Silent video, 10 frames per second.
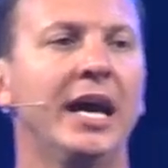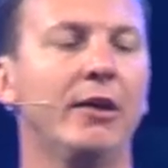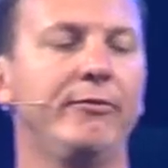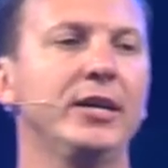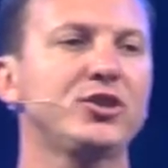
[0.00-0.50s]

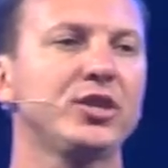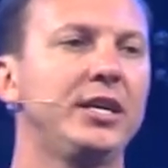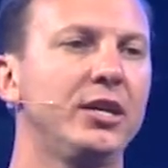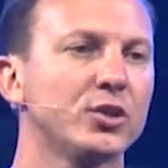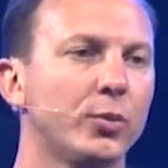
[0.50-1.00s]
eventually
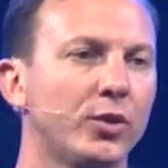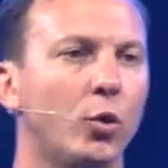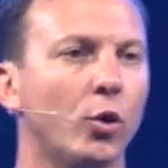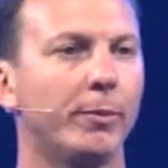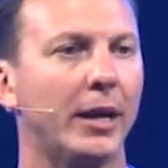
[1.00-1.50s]
here's what the
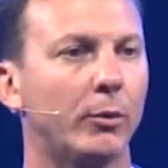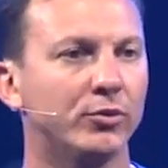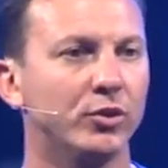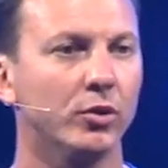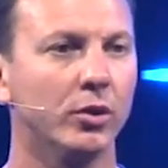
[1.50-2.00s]
quarterback will
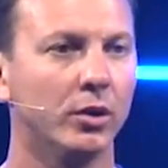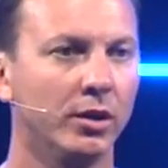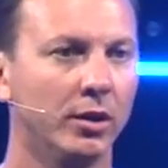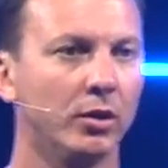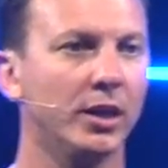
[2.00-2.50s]
do.
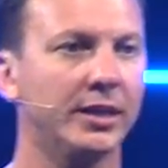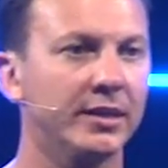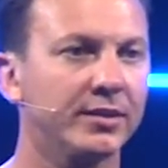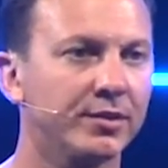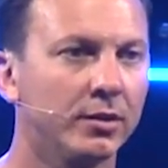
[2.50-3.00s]
He'll go like
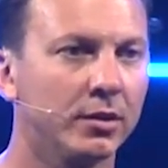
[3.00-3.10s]
this.